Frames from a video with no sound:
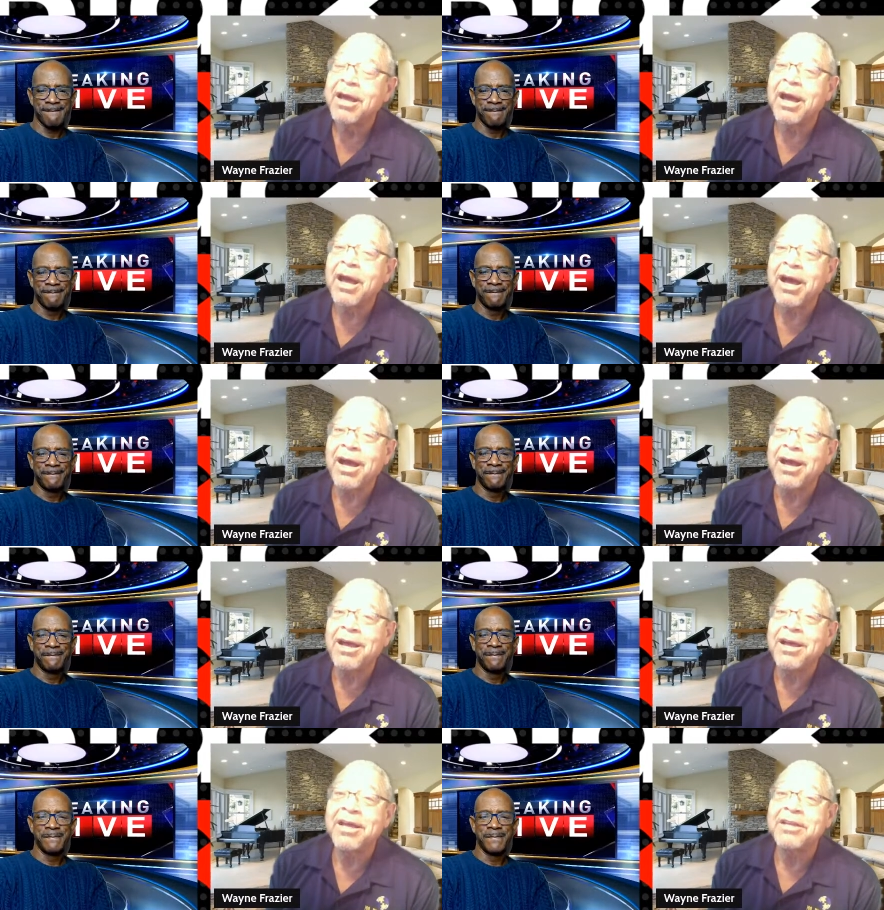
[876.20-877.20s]

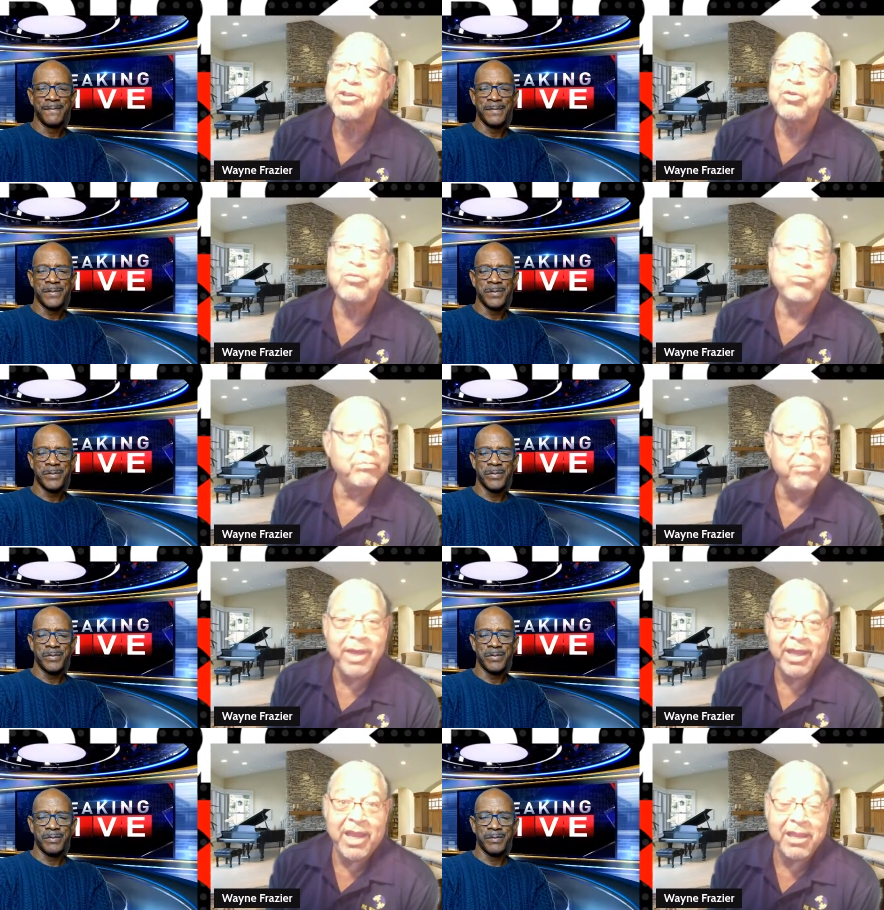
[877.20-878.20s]
Speaker 1: uh, to and,
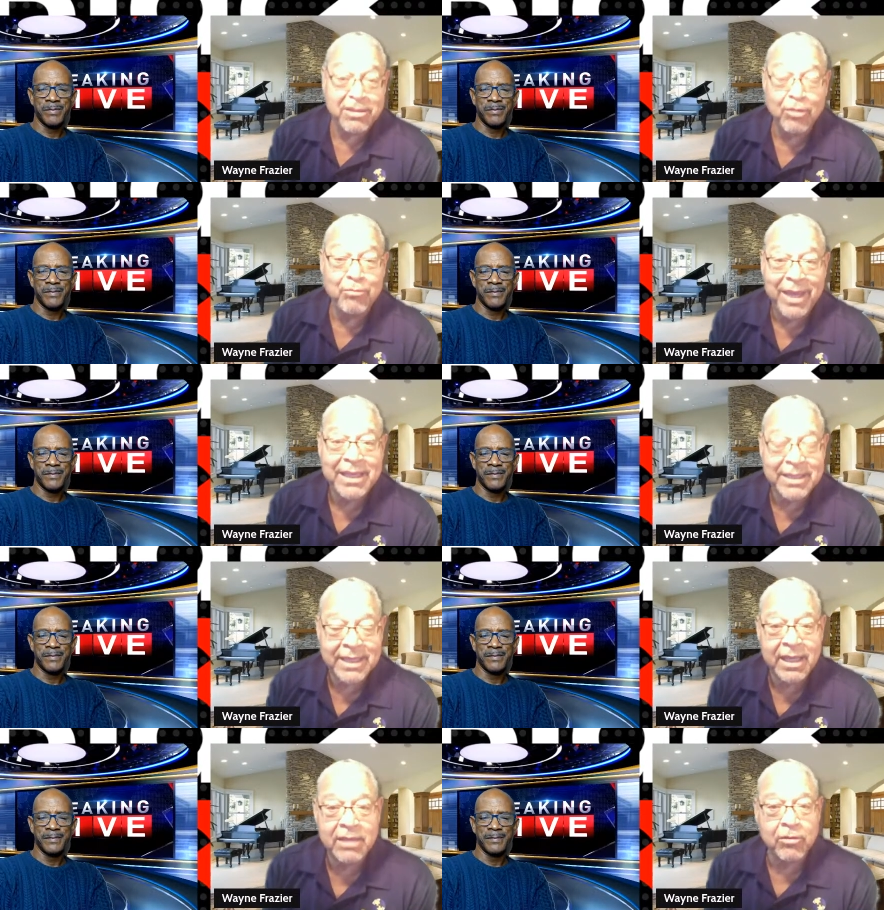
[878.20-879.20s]
and still
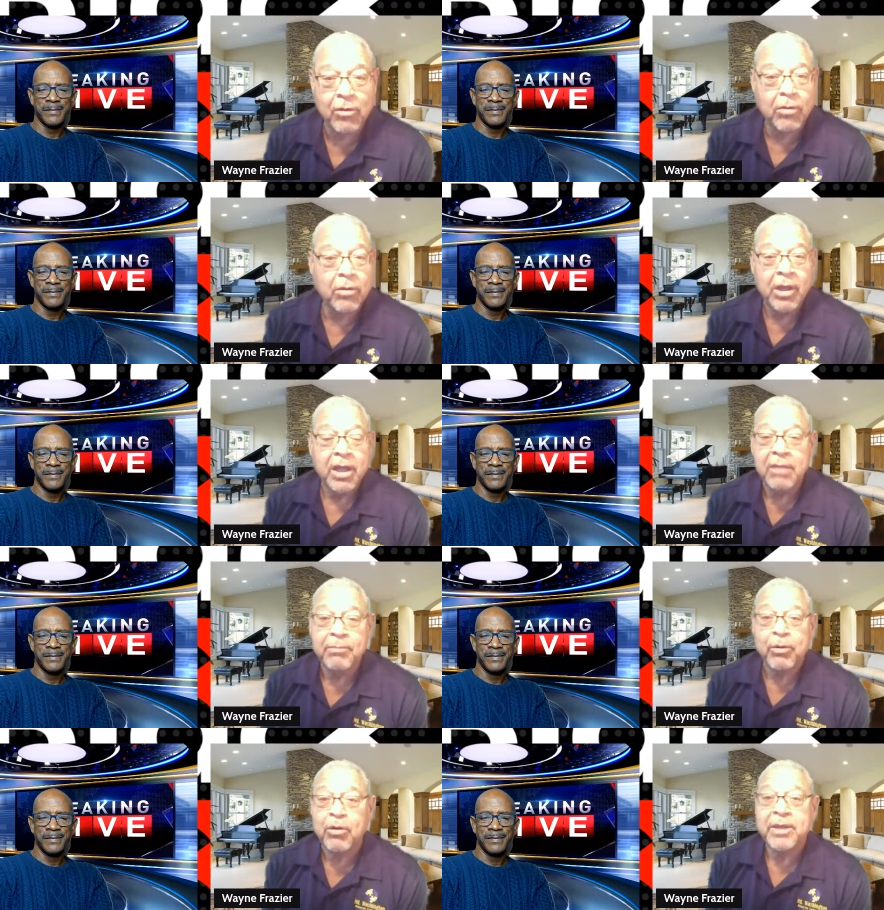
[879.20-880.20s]
maintains her
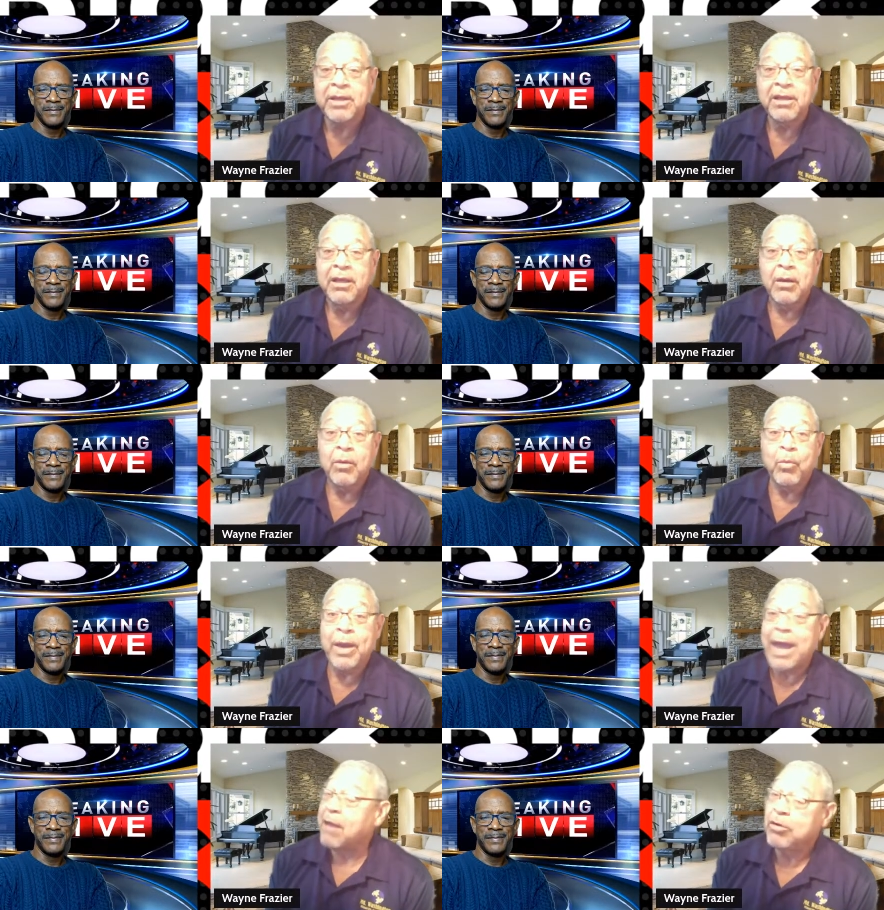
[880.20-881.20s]
employment.
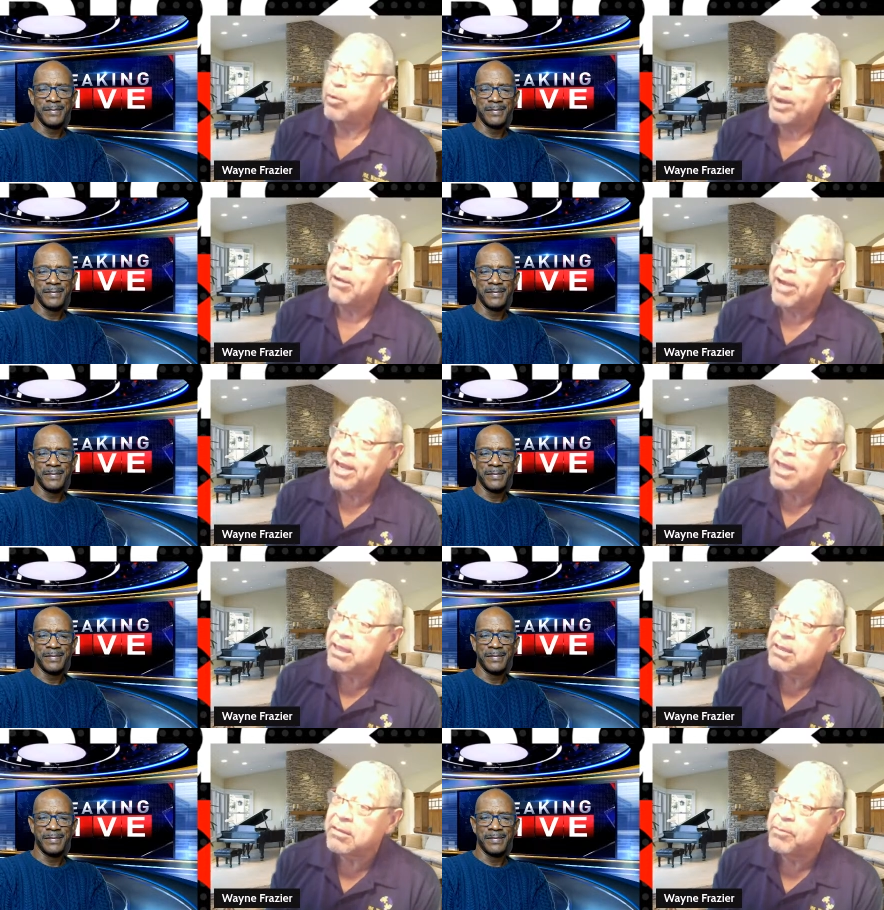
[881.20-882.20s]
Where I don't know where it
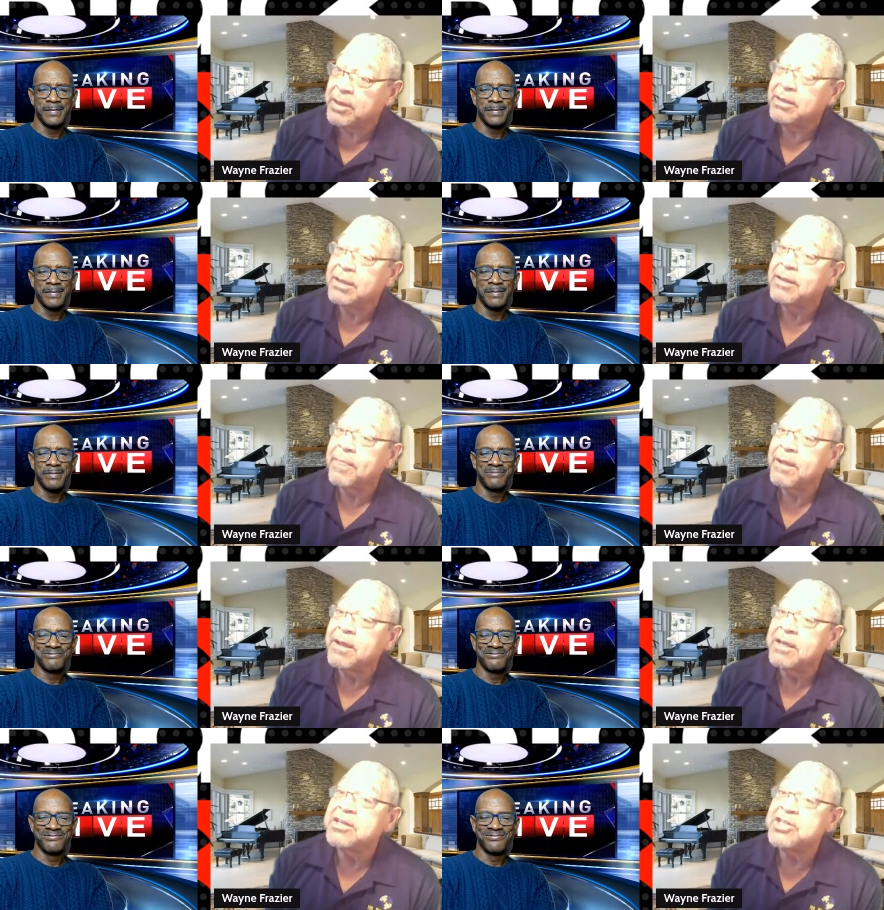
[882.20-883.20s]
is, but
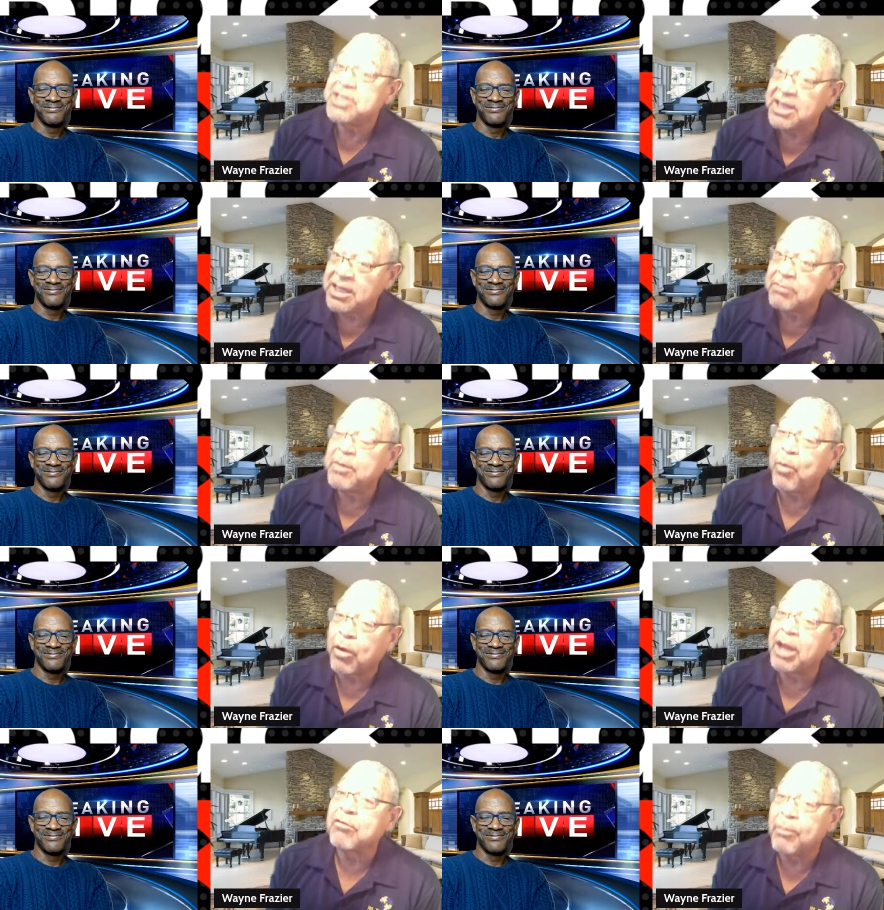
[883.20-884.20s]
she has been
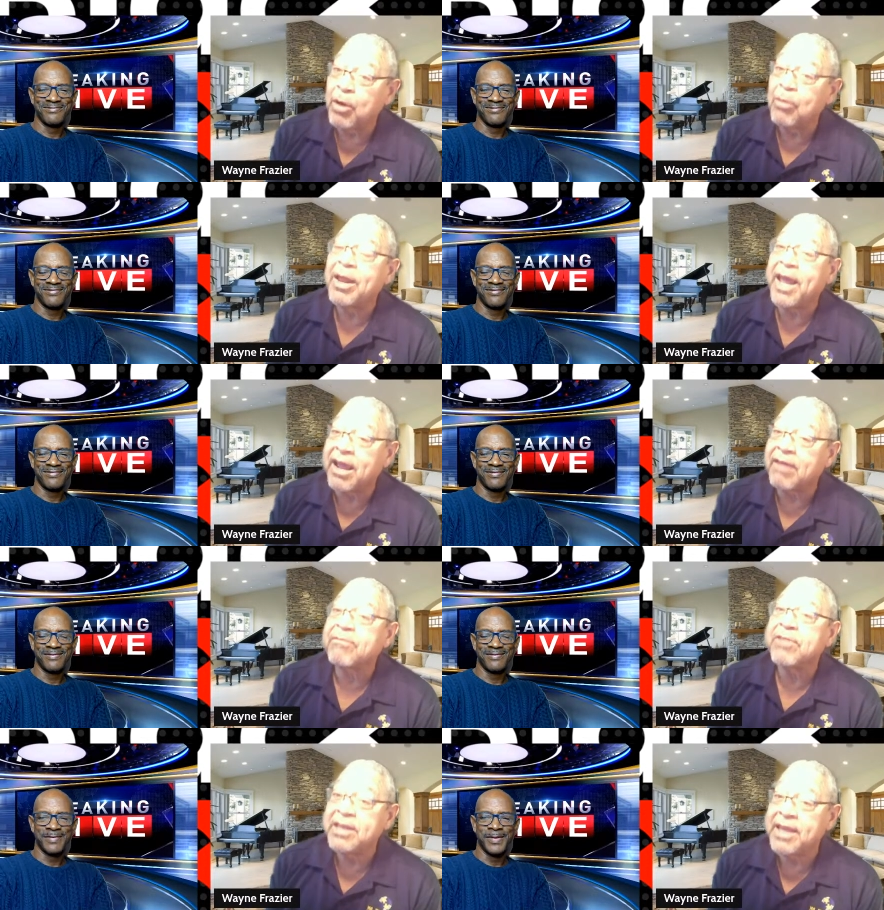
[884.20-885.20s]
working remotely
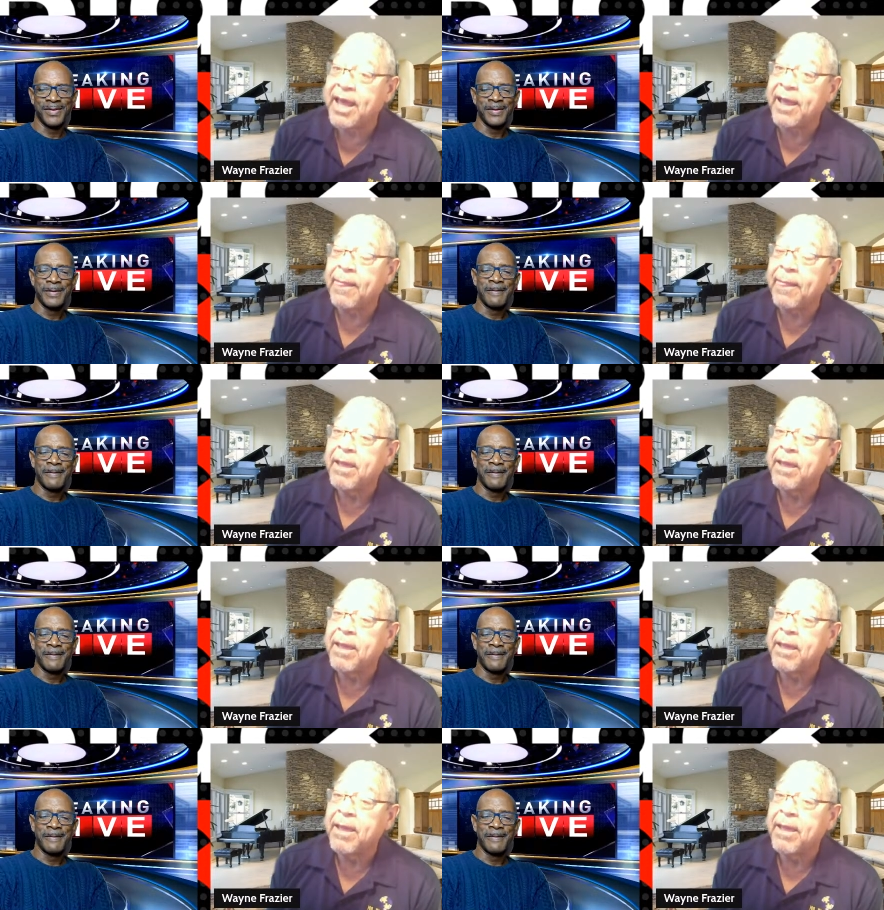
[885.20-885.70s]
every day